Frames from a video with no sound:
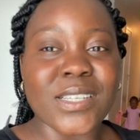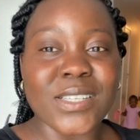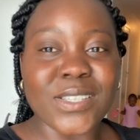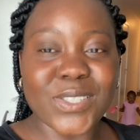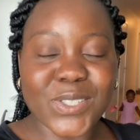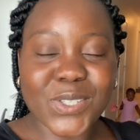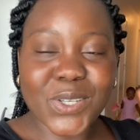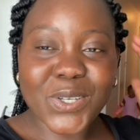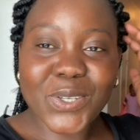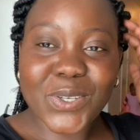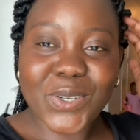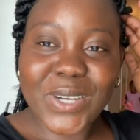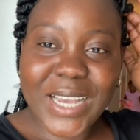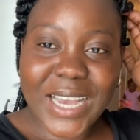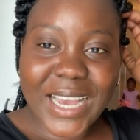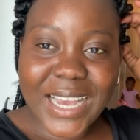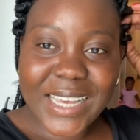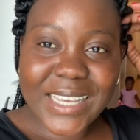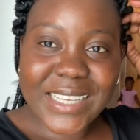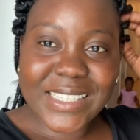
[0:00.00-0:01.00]
So you
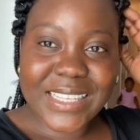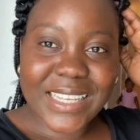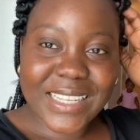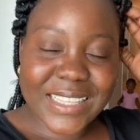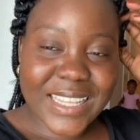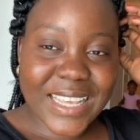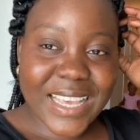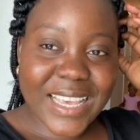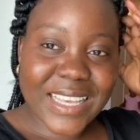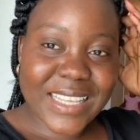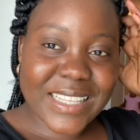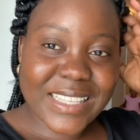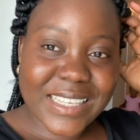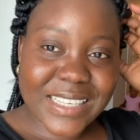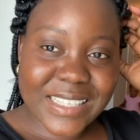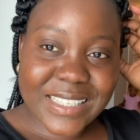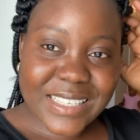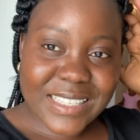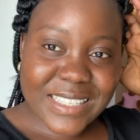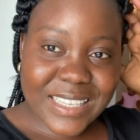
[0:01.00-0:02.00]
guys, I think
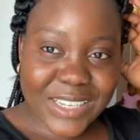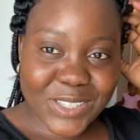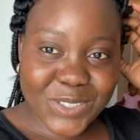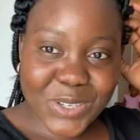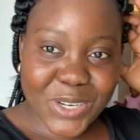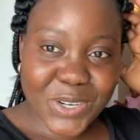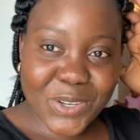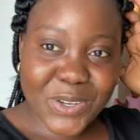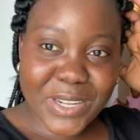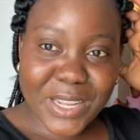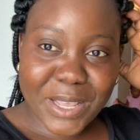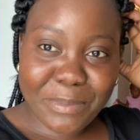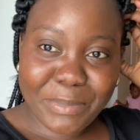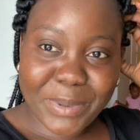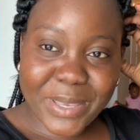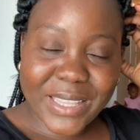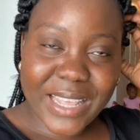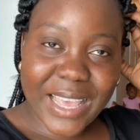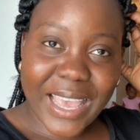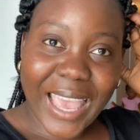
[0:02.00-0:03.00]
this is actually gonna
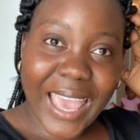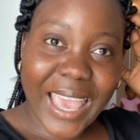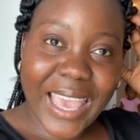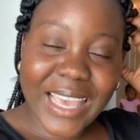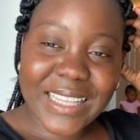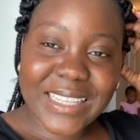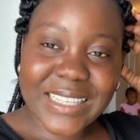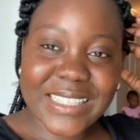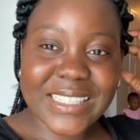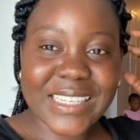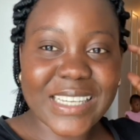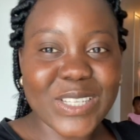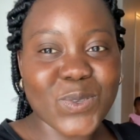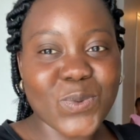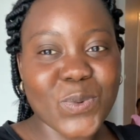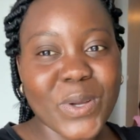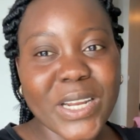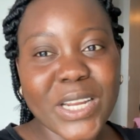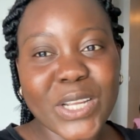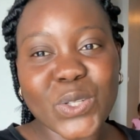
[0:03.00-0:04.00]
be the end. I
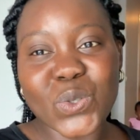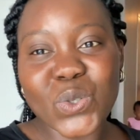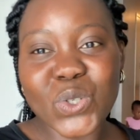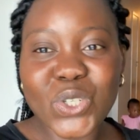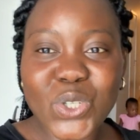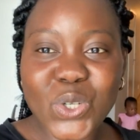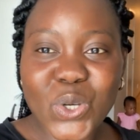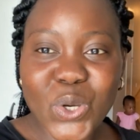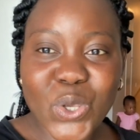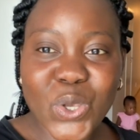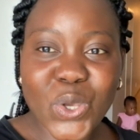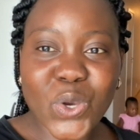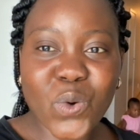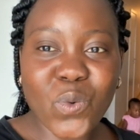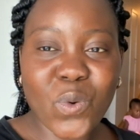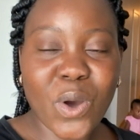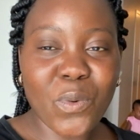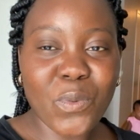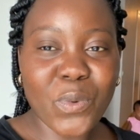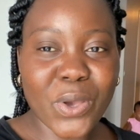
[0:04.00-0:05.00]
just wanted to show you
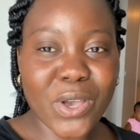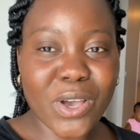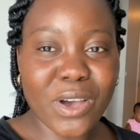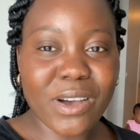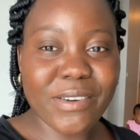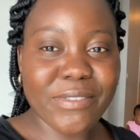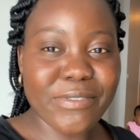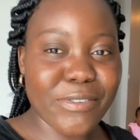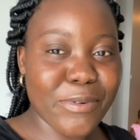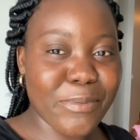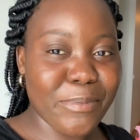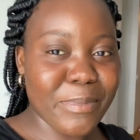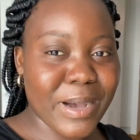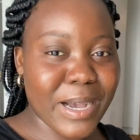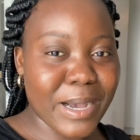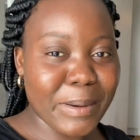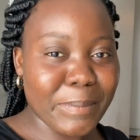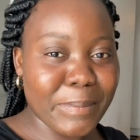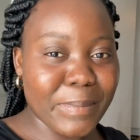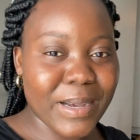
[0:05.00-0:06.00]
what we got for
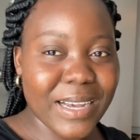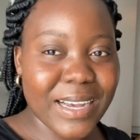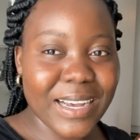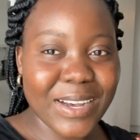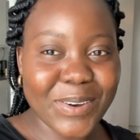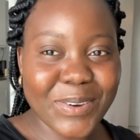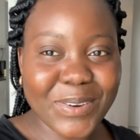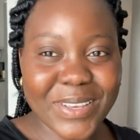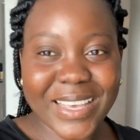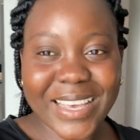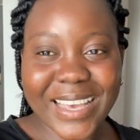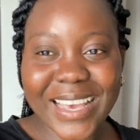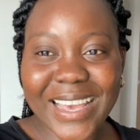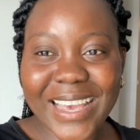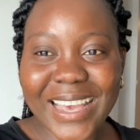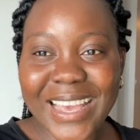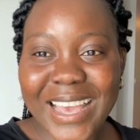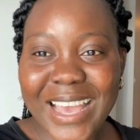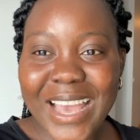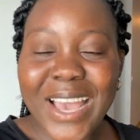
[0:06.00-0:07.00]
Mama,
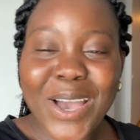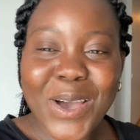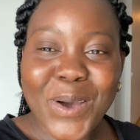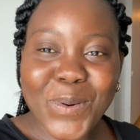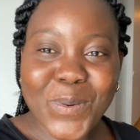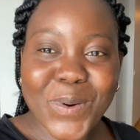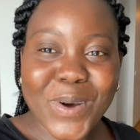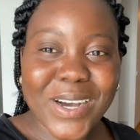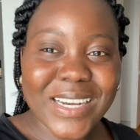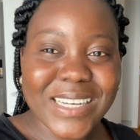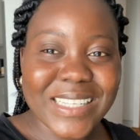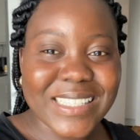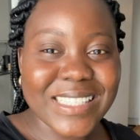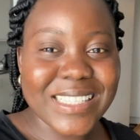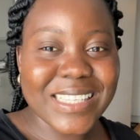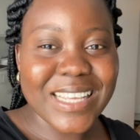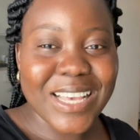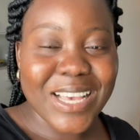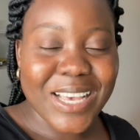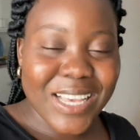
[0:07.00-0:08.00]
okay? What
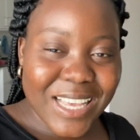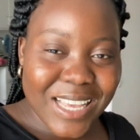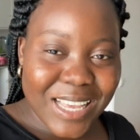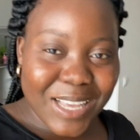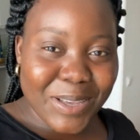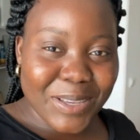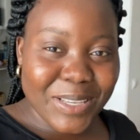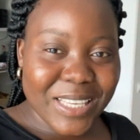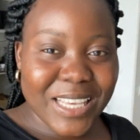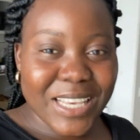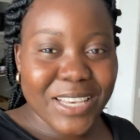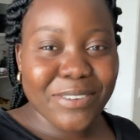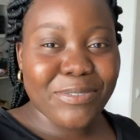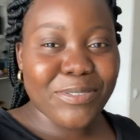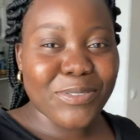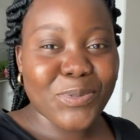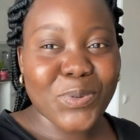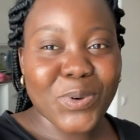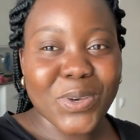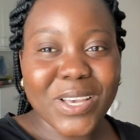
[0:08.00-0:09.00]

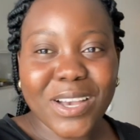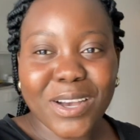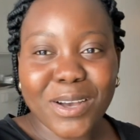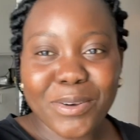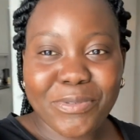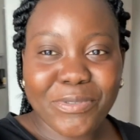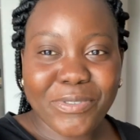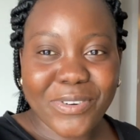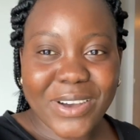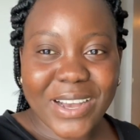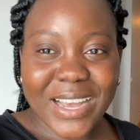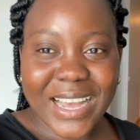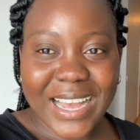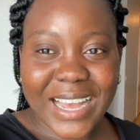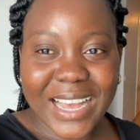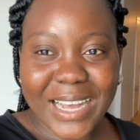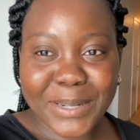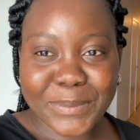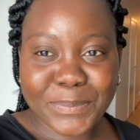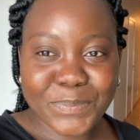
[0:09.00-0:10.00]
gift we got for
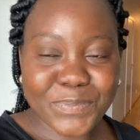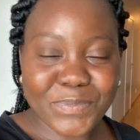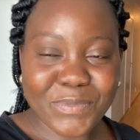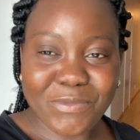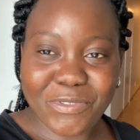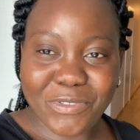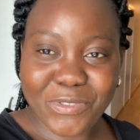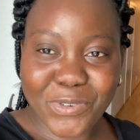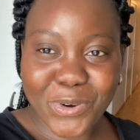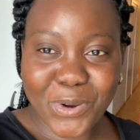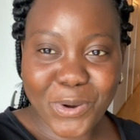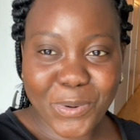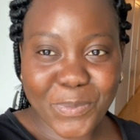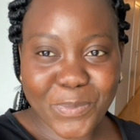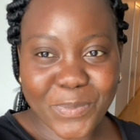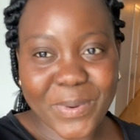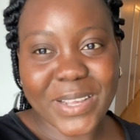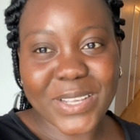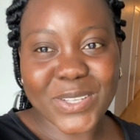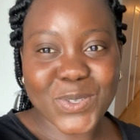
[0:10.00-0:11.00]
her
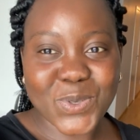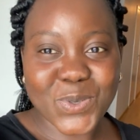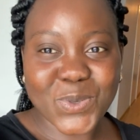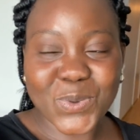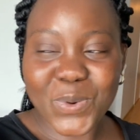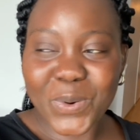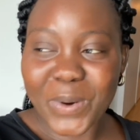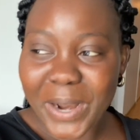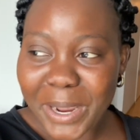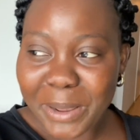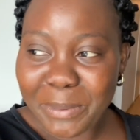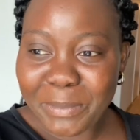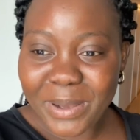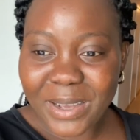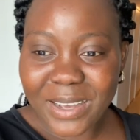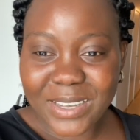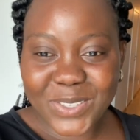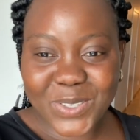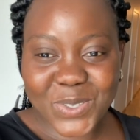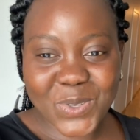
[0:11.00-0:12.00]
from a
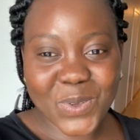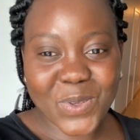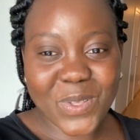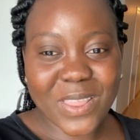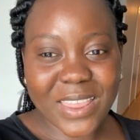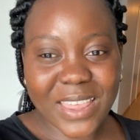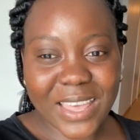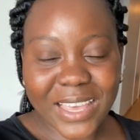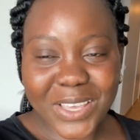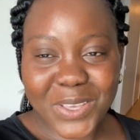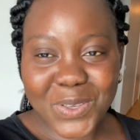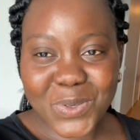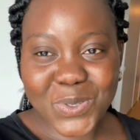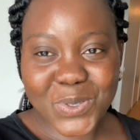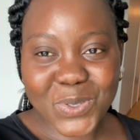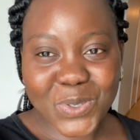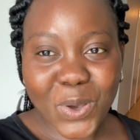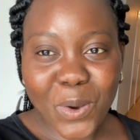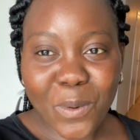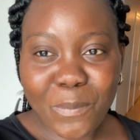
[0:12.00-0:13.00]
subscriber. So thank you
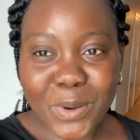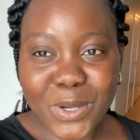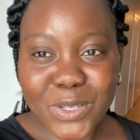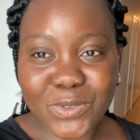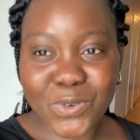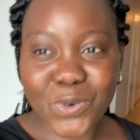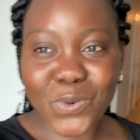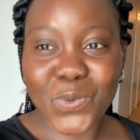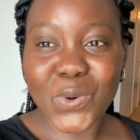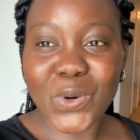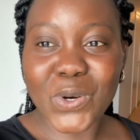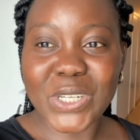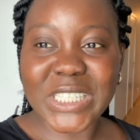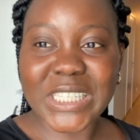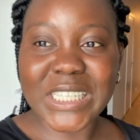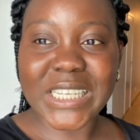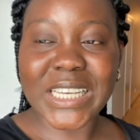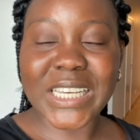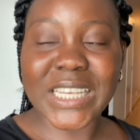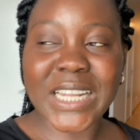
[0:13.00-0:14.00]
so much for
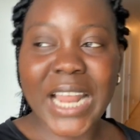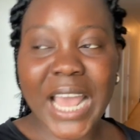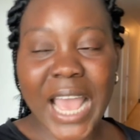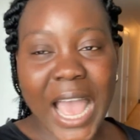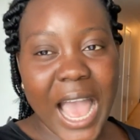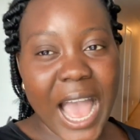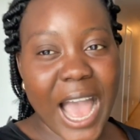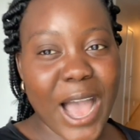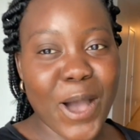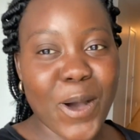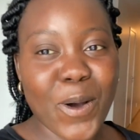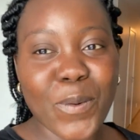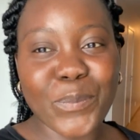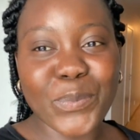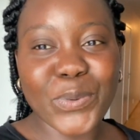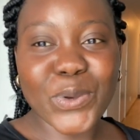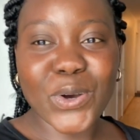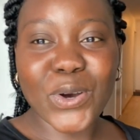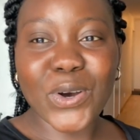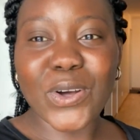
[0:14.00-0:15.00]
watching. I
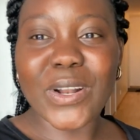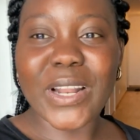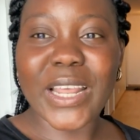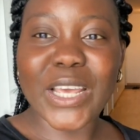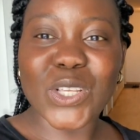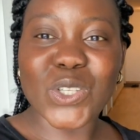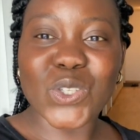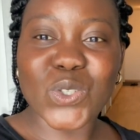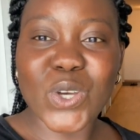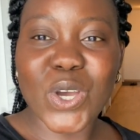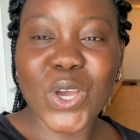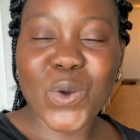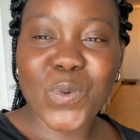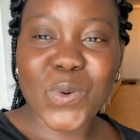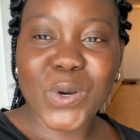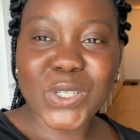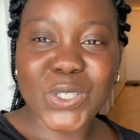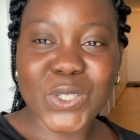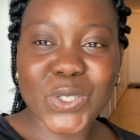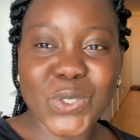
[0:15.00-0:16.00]
hope you all enjoy
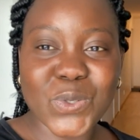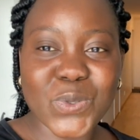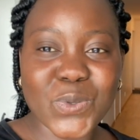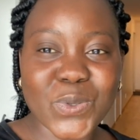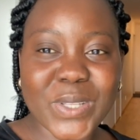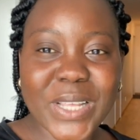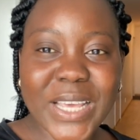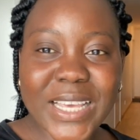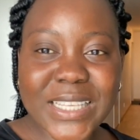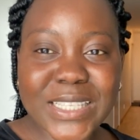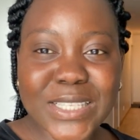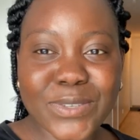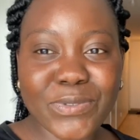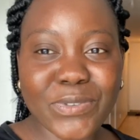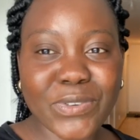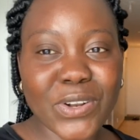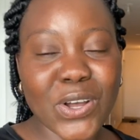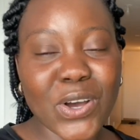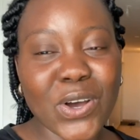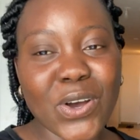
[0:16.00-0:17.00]
watching today's
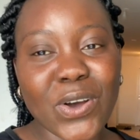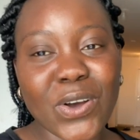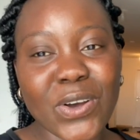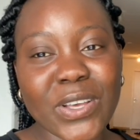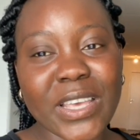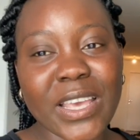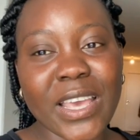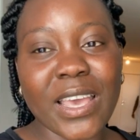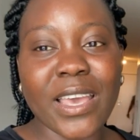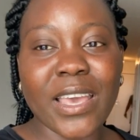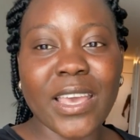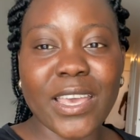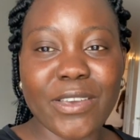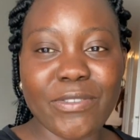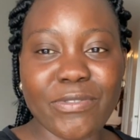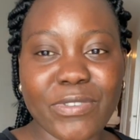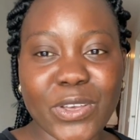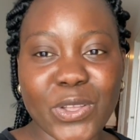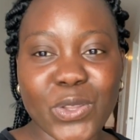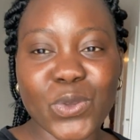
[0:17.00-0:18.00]
vlog.
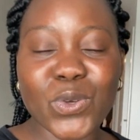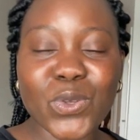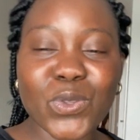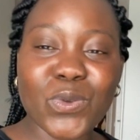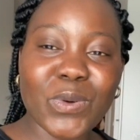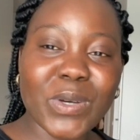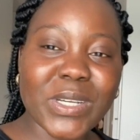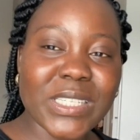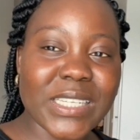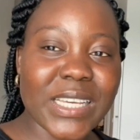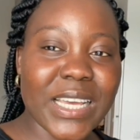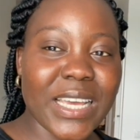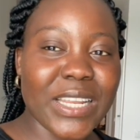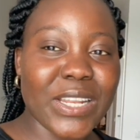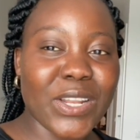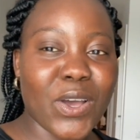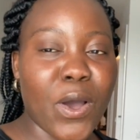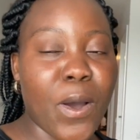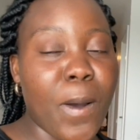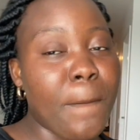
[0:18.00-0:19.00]
If you're new to our
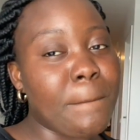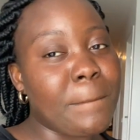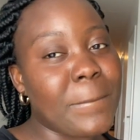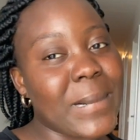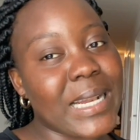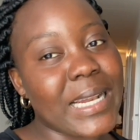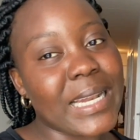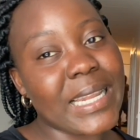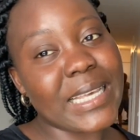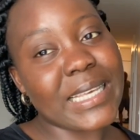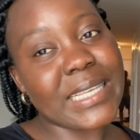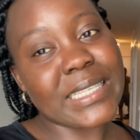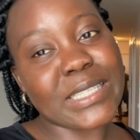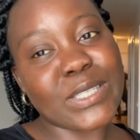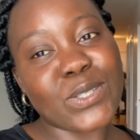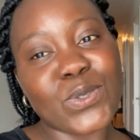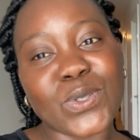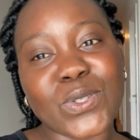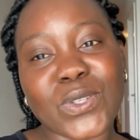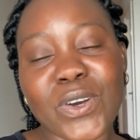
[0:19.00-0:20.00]
channel,
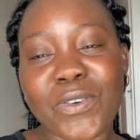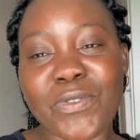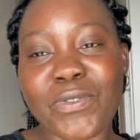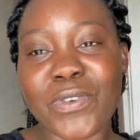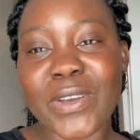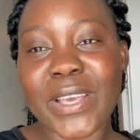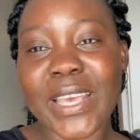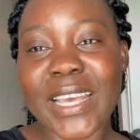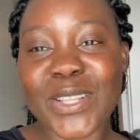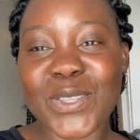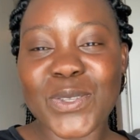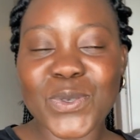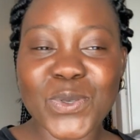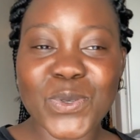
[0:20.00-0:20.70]
please do not forget to